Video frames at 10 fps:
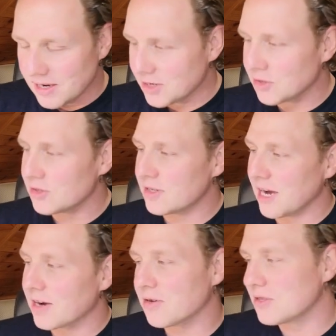I could
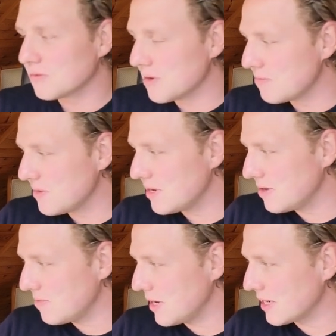I could swim
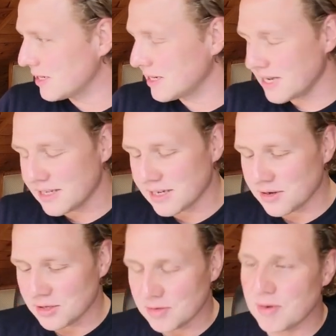uh, back in the days. I
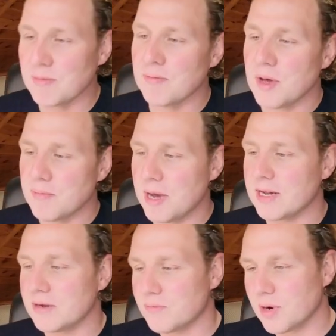could swim
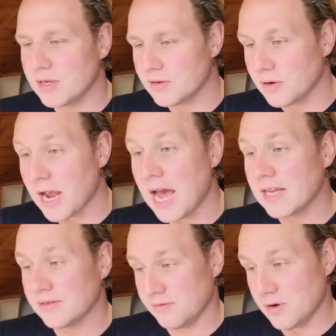medley and breaststroke
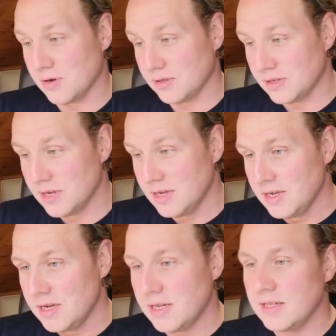as fast,
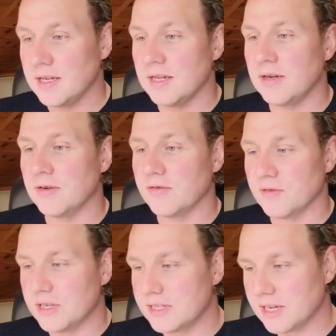and then in a
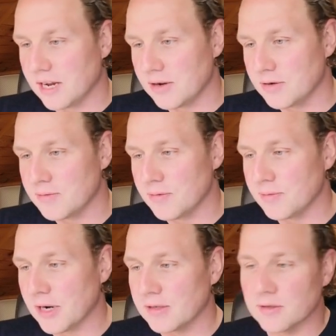freestyle
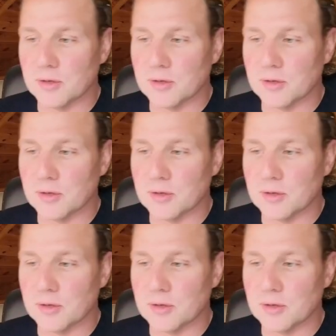and, back.